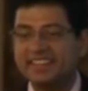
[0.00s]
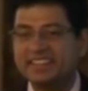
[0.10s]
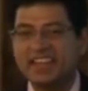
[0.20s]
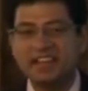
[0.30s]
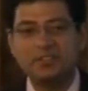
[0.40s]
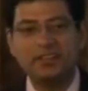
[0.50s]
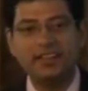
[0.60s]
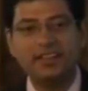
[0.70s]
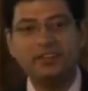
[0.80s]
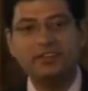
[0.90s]
is
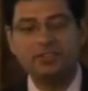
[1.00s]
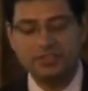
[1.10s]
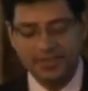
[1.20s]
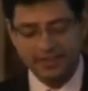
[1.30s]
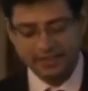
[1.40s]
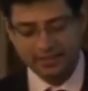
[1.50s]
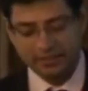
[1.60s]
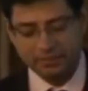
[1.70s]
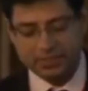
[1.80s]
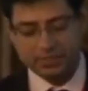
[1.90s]
actually originated in
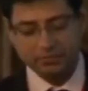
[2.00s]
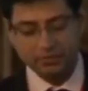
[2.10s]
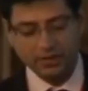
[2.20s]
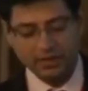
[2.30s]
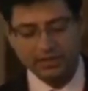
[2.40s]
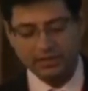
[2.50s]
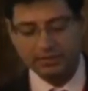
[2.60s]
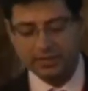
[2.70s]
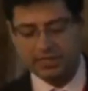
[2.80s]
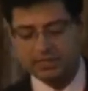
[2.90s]
a piece of work that
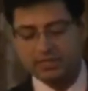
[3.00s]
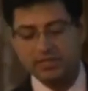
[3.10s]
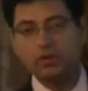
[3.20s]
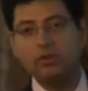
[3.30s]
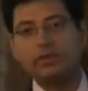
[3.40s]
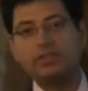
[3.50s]
the McKinsey Global